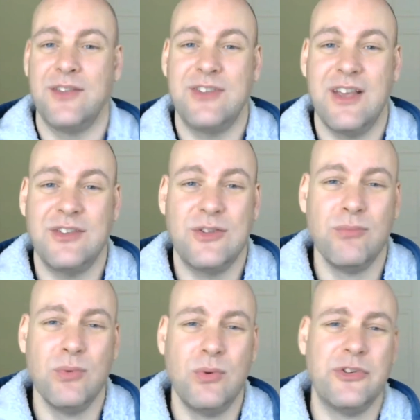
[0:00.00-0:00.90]
such, the
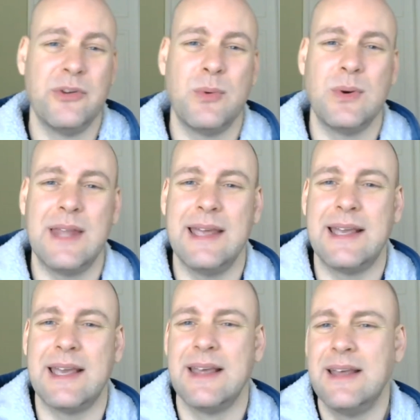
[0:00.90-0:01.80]
rules are more
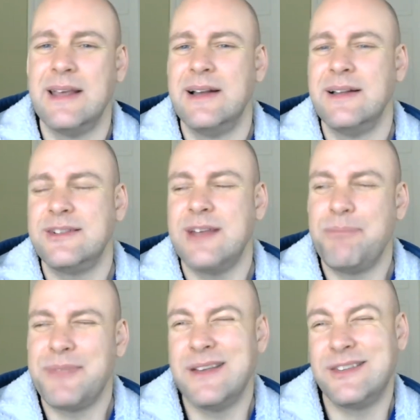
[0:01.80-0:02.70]
like
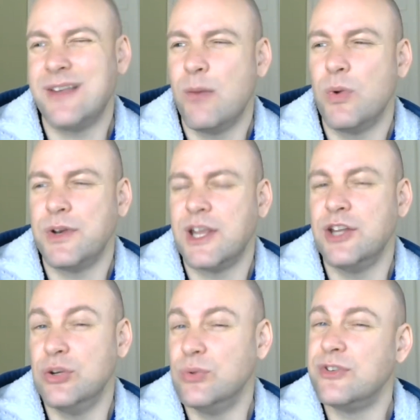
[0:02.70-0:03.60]
something someone can
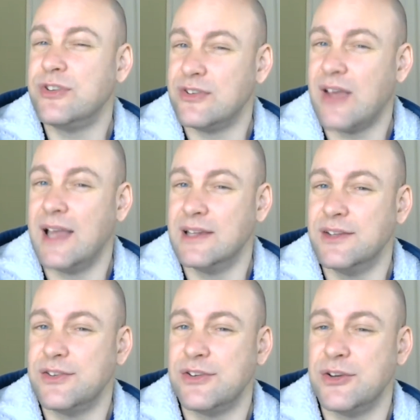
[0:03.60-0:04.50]
use to
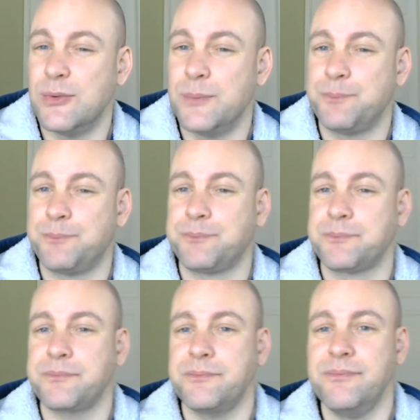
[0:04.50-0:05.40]
silence you.
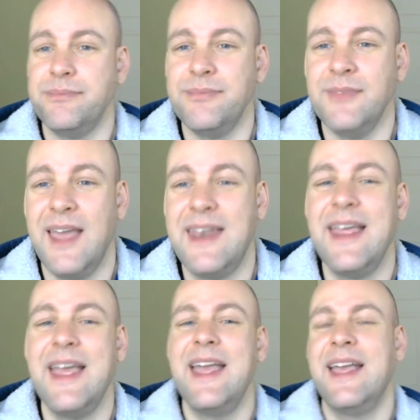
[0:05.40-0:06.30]
And
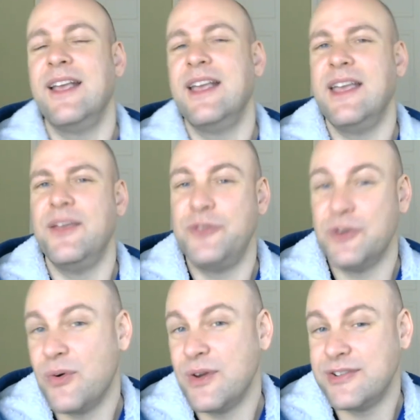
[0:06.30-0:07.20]
if you're
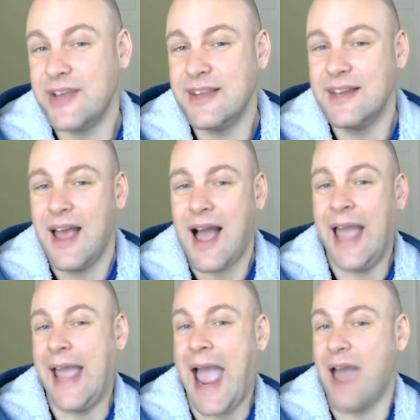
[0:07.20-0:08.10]
going to say that I
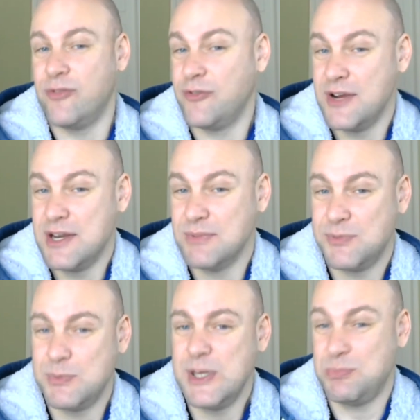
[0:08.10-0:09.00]
have freedom of
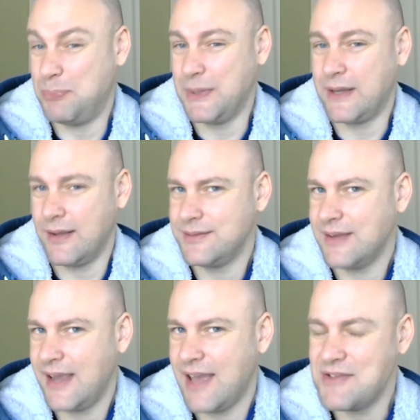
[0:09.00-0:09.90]
speech because
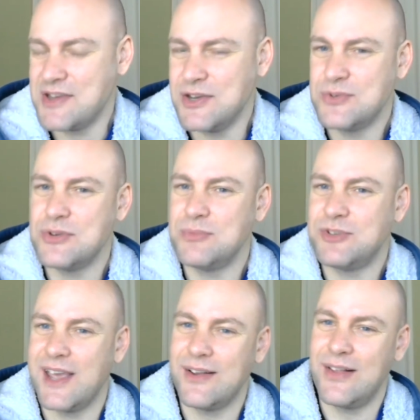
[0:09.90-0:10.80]
I have a YouTube
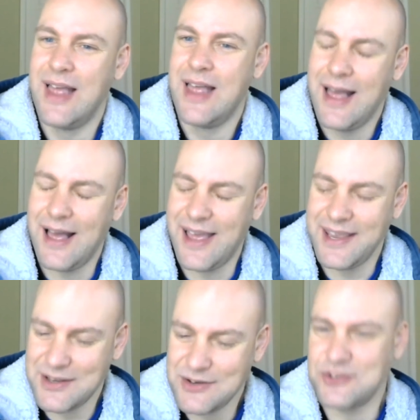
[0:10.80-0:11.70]
channel, I
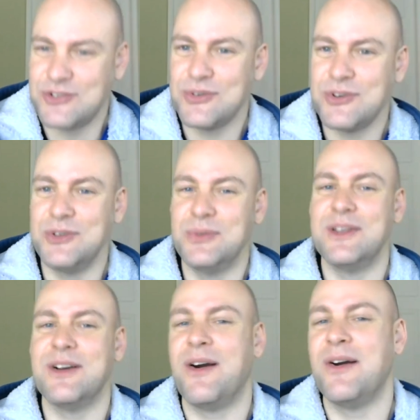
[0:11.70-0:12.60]
can assure you
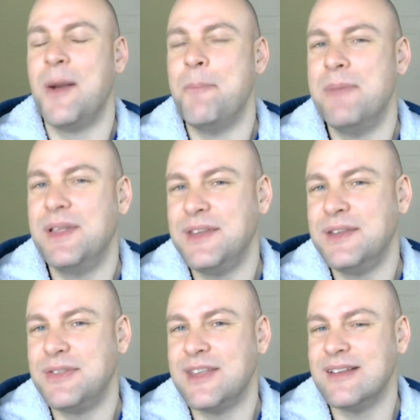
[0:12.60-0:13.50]
there are a
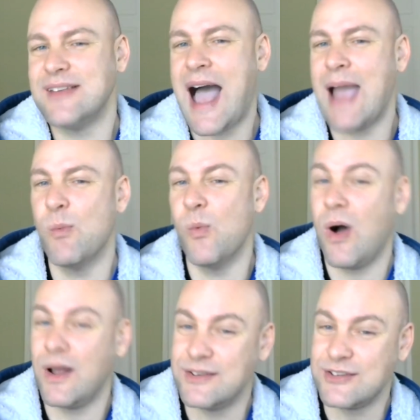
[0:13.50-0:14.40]
million things I
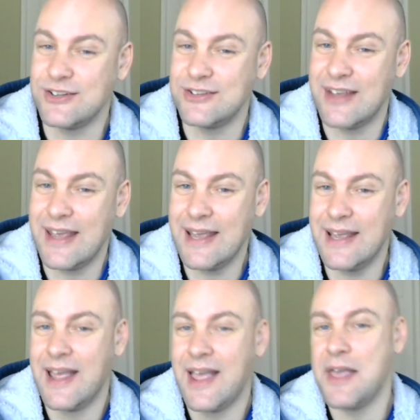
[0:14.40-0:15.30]
want to
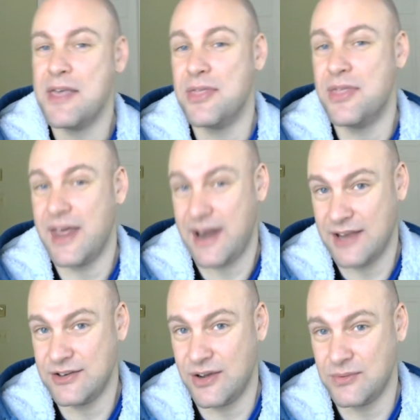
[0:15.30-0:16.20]
say that I
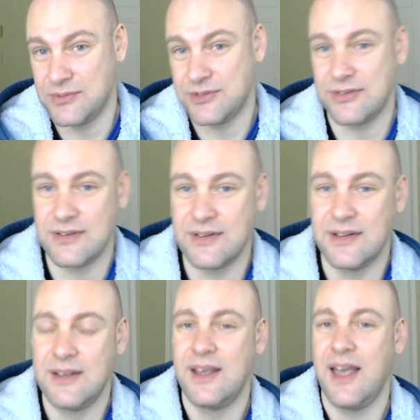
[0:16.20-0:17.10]
don't.
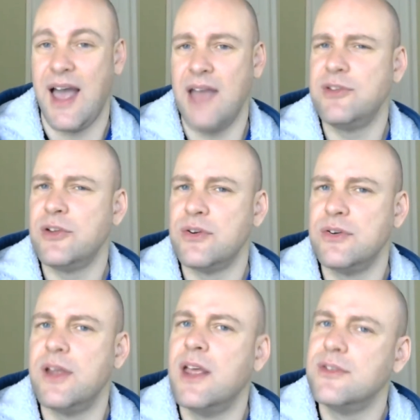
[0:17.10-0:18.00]
I've
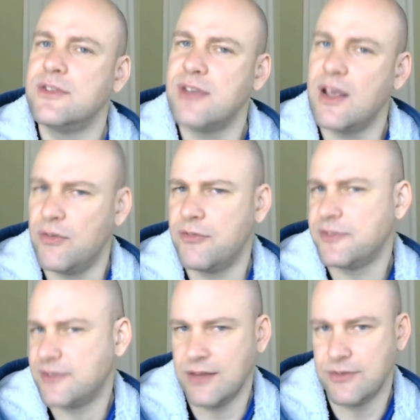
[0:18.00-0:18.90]
learned
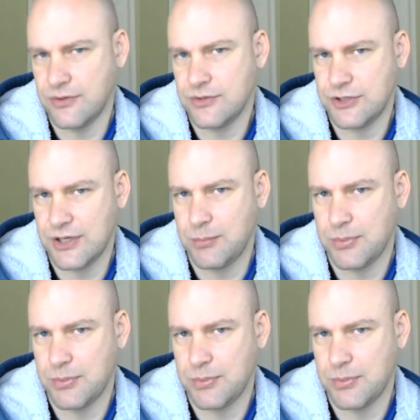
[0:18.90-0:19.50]
self-censorship.